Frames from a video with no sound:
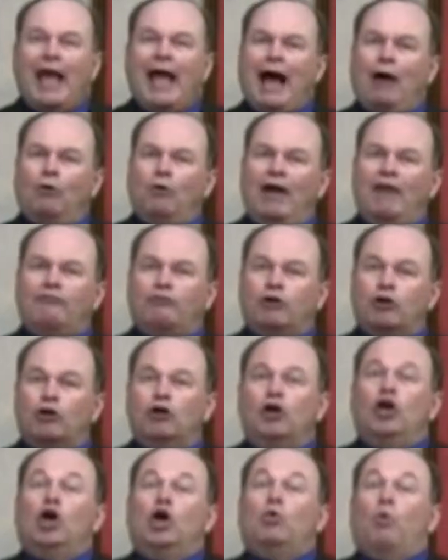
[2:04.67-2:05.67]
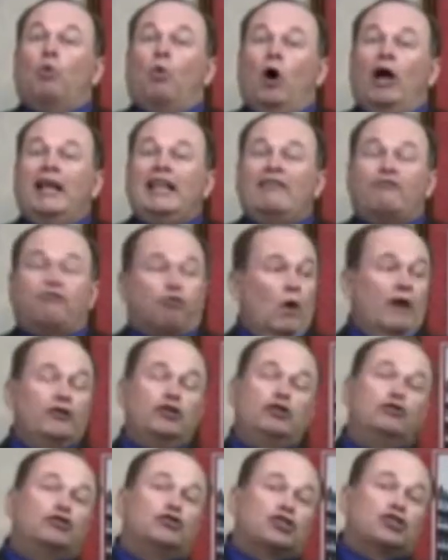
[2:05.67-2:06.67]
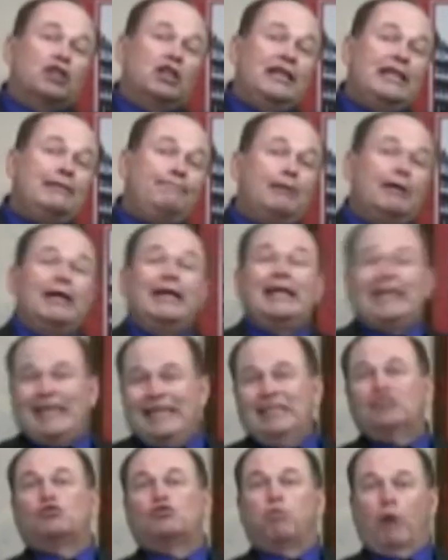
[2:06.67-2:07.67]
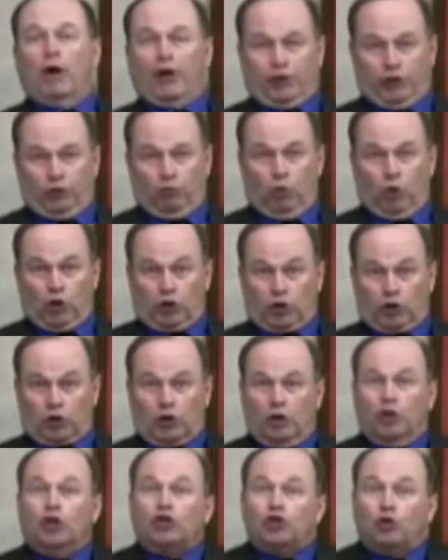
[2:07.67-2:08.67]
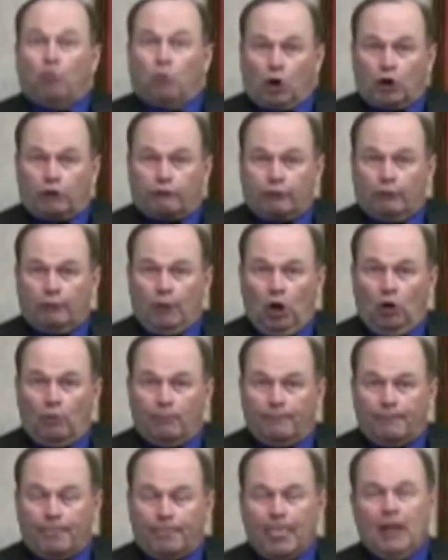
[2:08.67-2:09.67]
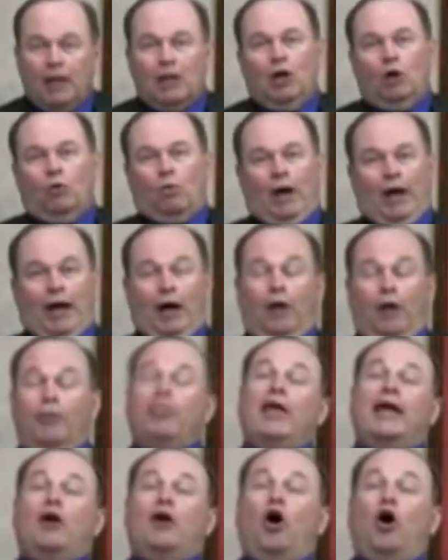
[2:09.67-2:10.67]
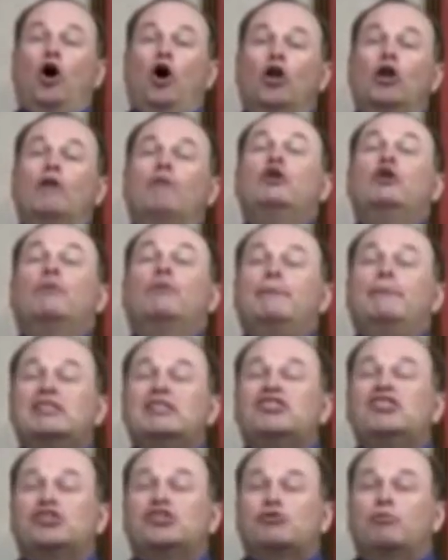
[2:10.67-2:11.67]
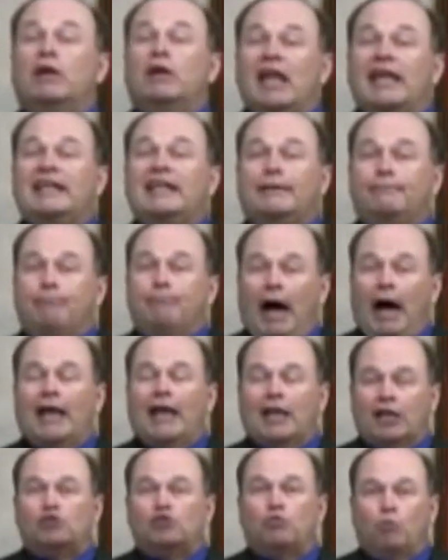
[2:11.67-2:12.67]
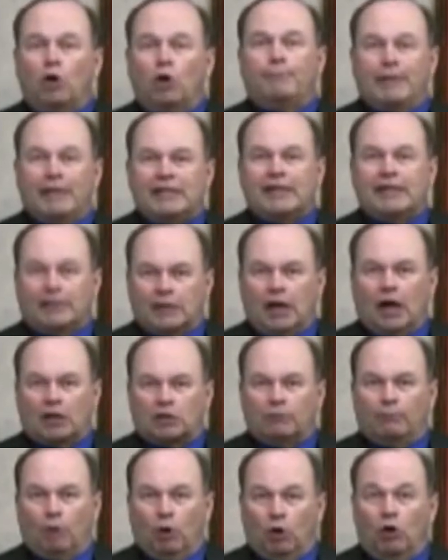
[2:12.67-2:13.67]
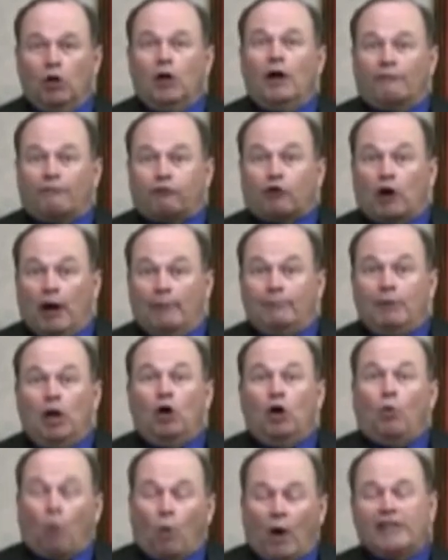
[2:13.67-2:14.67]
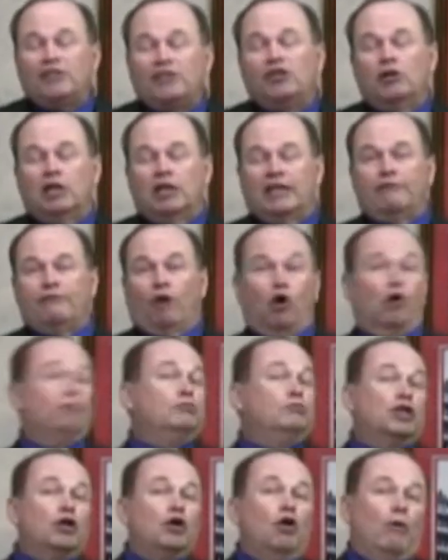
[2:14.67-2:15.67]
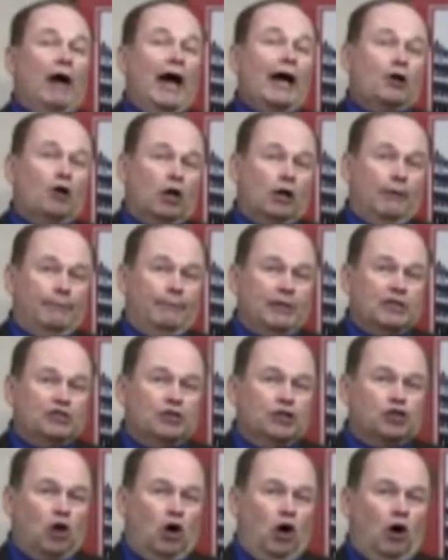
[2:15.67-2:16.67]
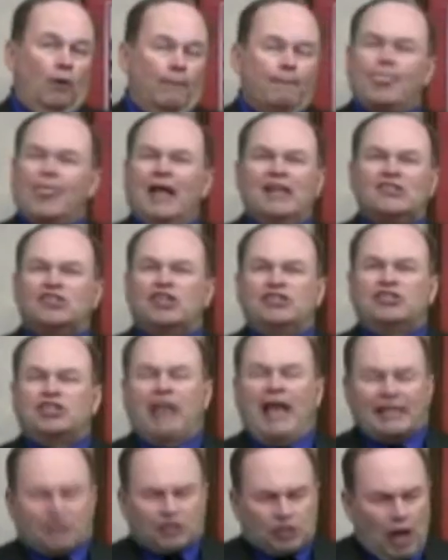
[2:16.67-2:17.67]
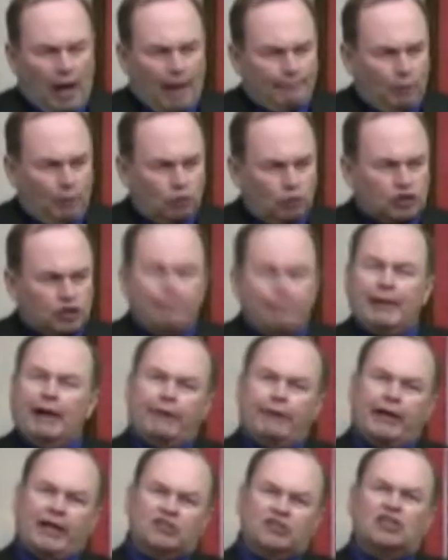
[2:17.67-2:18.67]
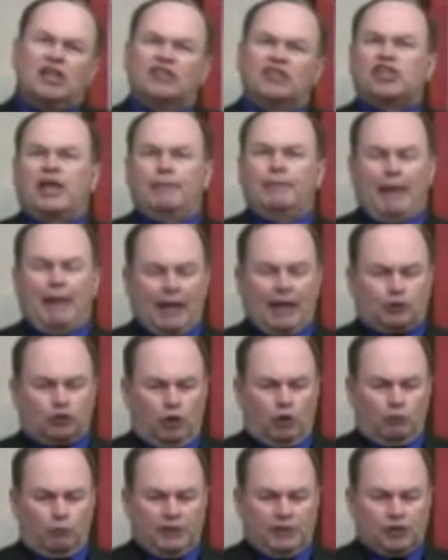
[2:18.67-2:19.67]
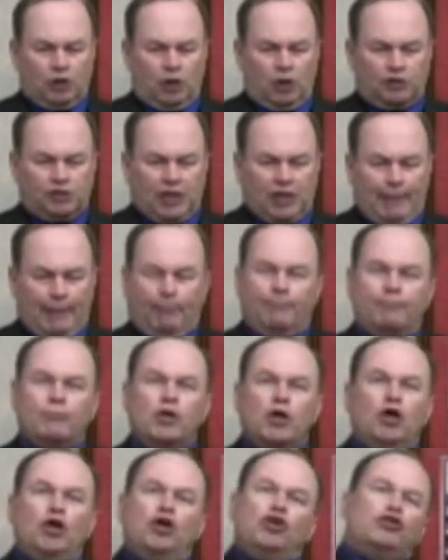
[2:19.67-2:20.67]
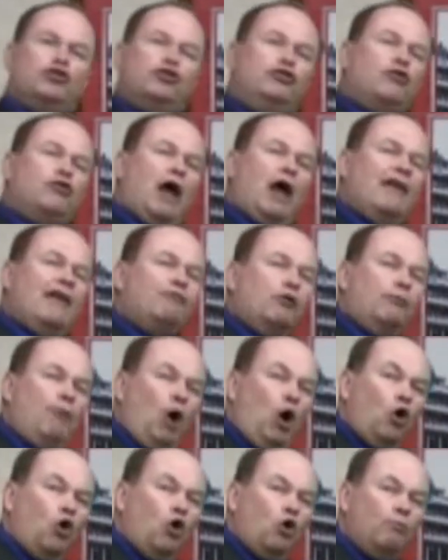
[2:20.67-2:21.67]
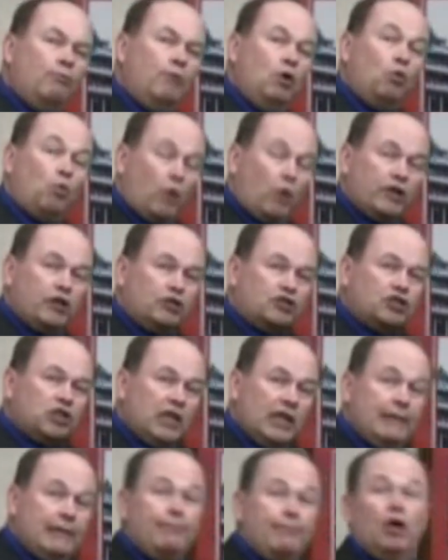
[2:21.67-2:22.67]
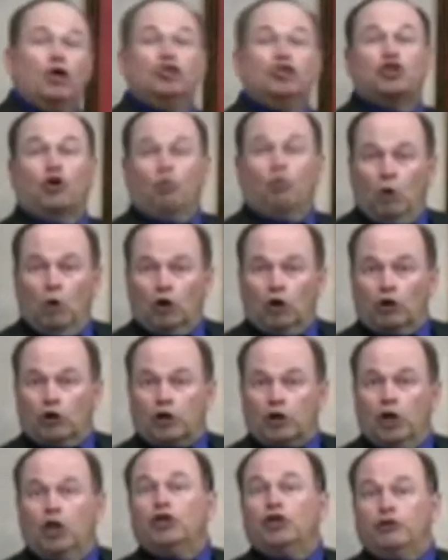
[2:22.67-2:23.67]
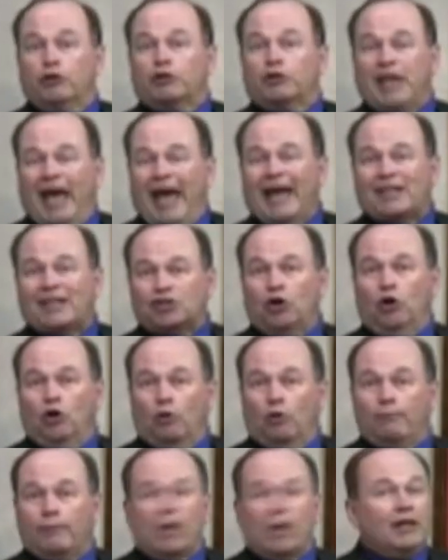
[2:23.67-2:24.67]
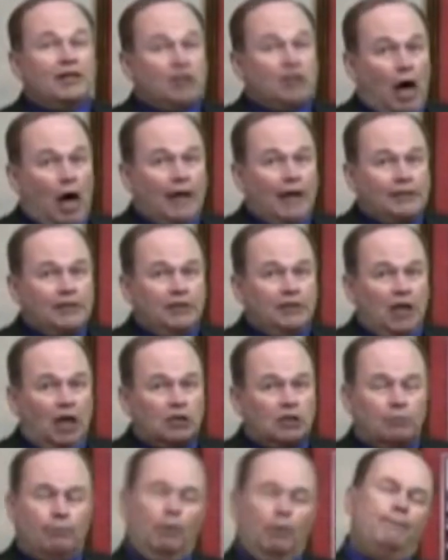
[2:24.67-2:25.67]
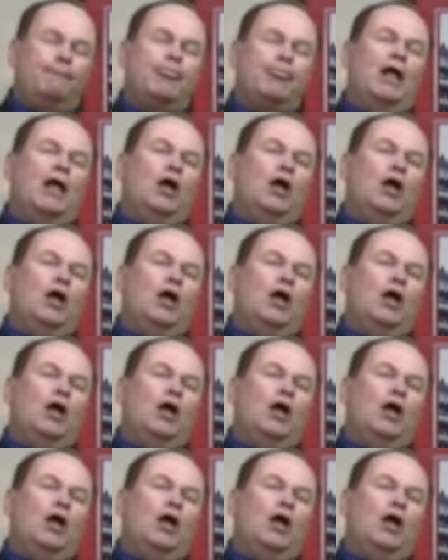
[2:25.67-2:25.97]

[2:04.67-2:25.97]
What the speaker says: However, what if where you sleep is where you work? You work from home. Well, then all of your business-related mileage would be deductible from when you leave home to go out on a business call. Since that's not most Americans, let's get back to our original example. You drive from home, where you sleep, to work, your tax home, non-deductible.